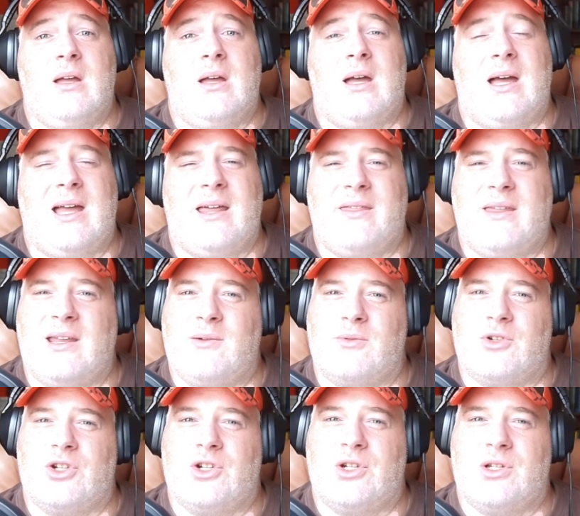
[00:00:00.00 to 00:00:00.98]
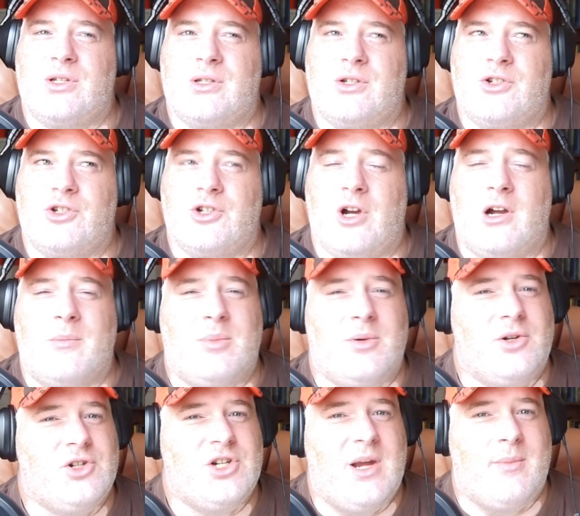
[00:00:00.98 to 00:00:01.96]
I think it was Sharp or
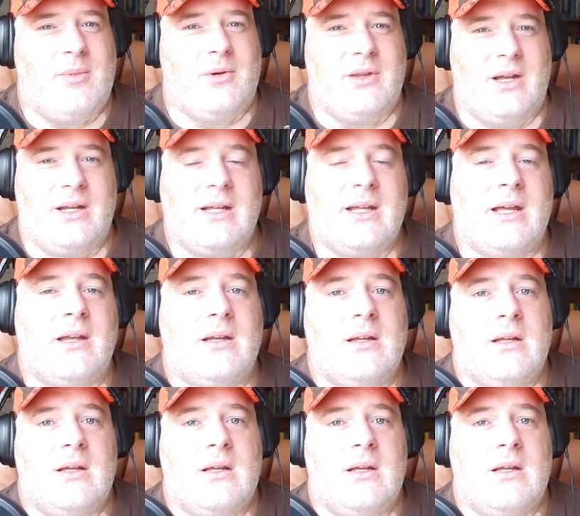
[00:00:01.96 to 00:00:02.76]
Shepard that he hit.